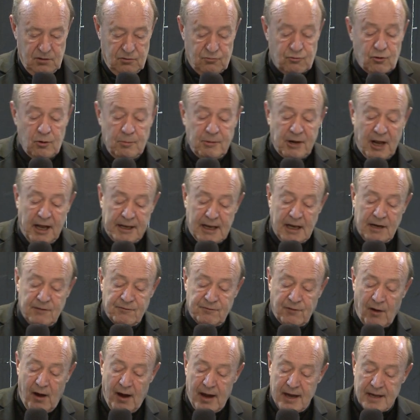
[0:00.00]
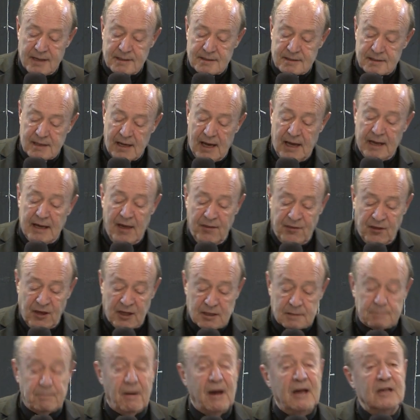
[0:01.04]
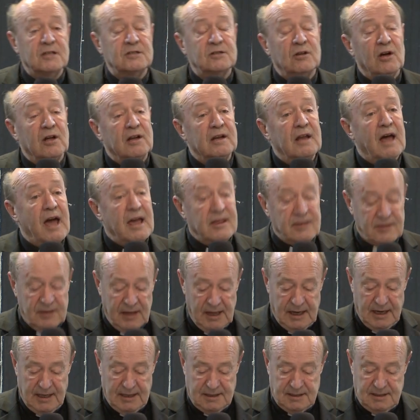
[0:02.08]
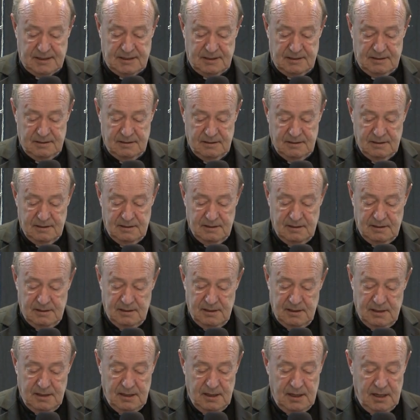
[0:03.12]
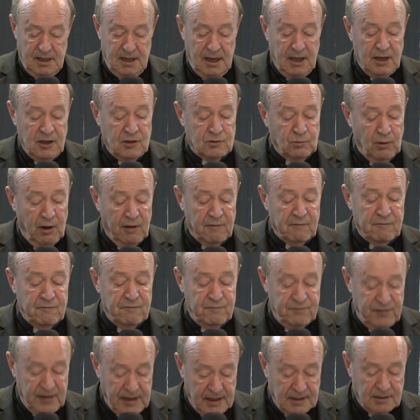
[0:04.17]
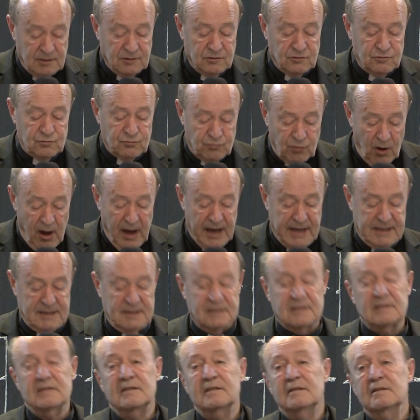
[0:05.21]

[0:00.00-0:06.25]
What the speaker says: Truman identifies an ethics based on aesthetics. It is what feels right